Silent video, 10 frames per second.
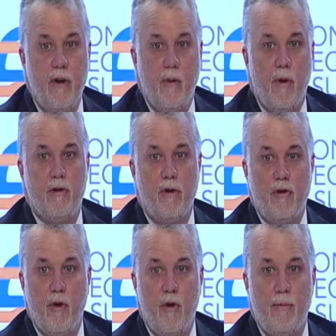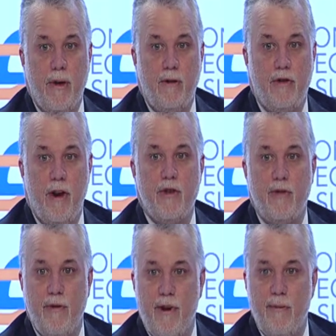was controlled by the
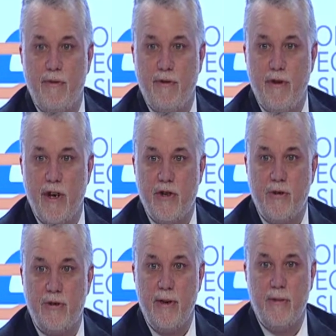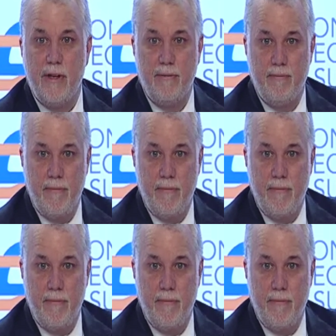Sergeant of Arms of the National Assembly.